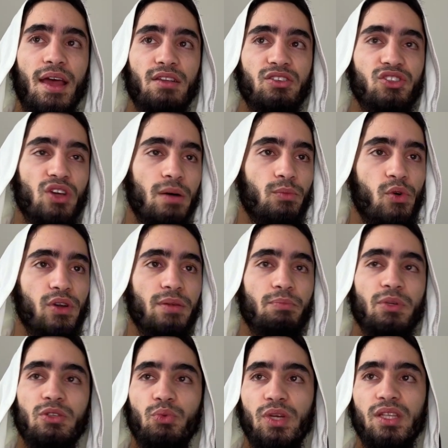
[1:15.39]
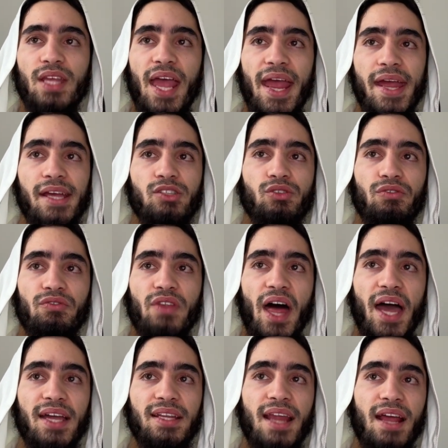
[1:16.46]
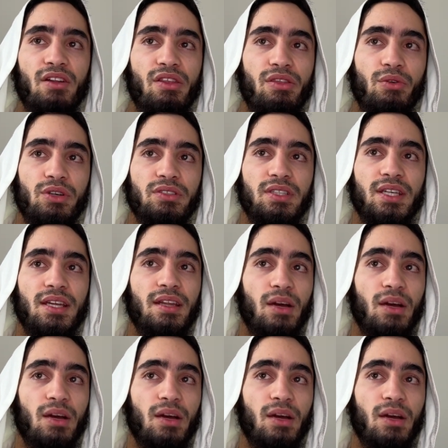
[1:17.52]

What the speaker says: someone between the age of 9 and 13.